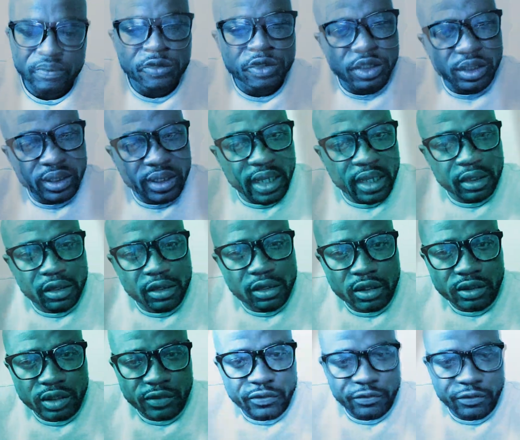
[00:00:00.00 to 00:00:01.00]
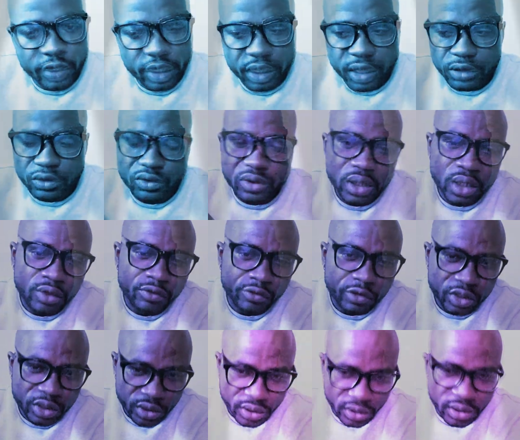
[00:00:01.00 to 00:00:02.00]
And I love the fact that you down for
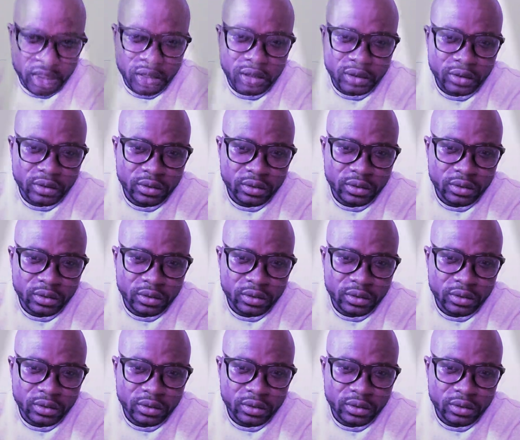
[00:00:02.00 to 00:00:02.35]
this nigga.